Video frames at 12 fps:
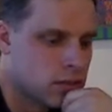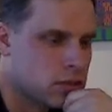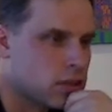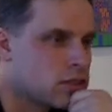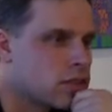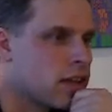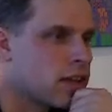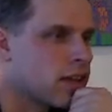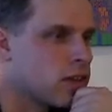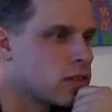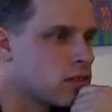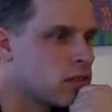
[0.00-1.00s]
I decided
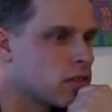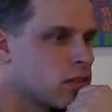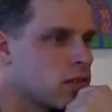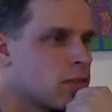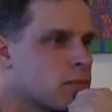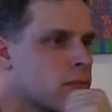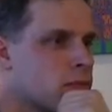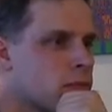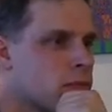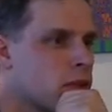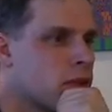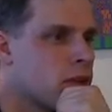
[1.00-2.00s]
that
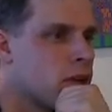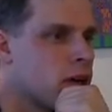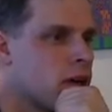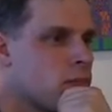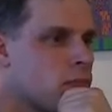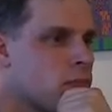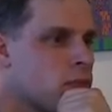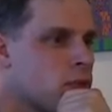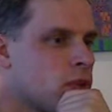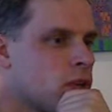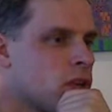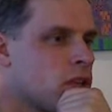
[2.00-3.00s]
was.
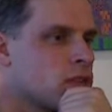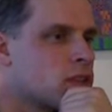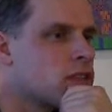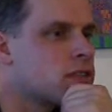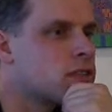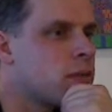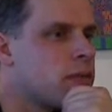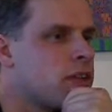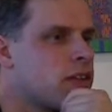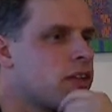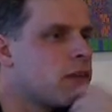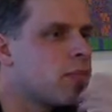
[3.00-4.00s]
So something
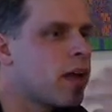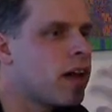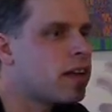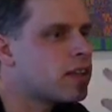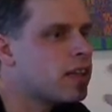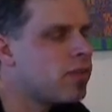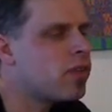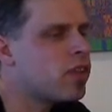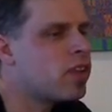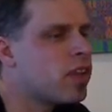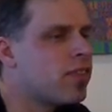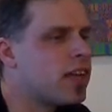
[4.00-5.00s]
to think about. Can anyone
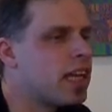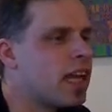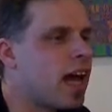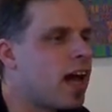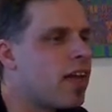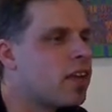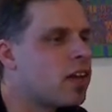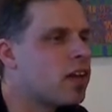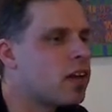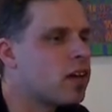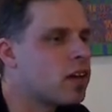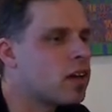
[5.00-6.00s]
think of any
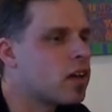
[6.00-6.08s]
other